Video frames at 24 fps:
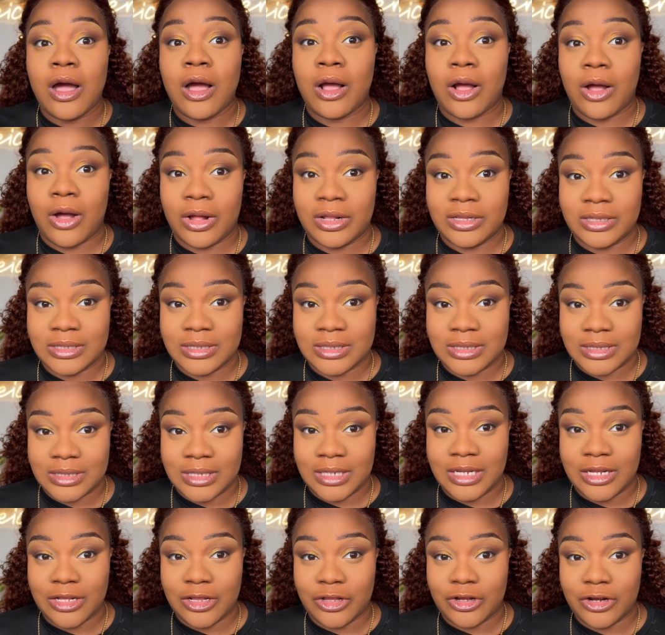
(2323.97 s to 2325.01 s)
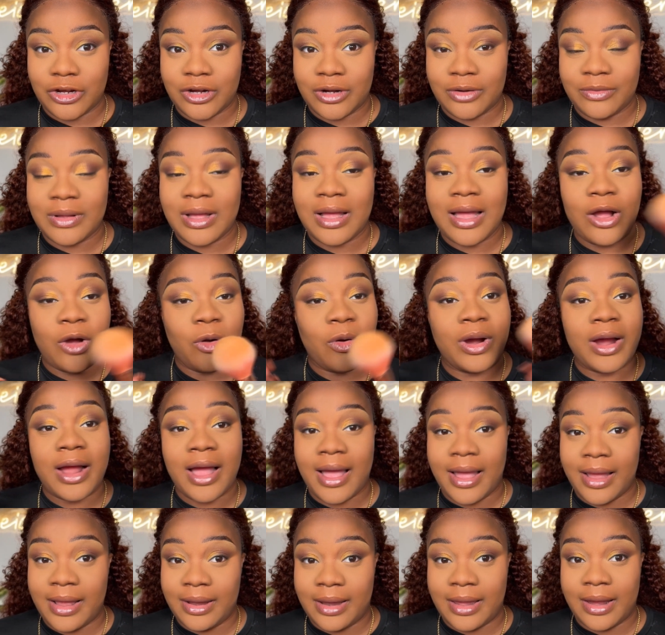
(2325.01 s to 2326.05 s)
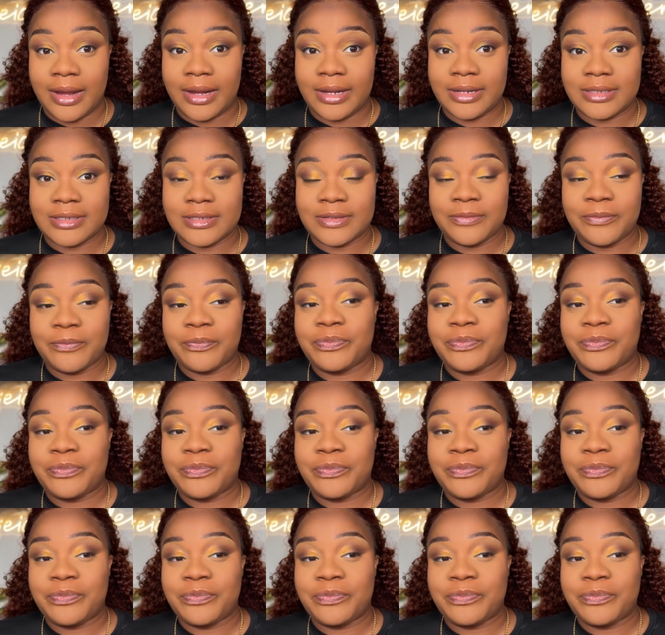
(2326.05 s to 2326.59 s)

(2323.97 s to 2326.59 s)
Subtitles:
concealer or highlight.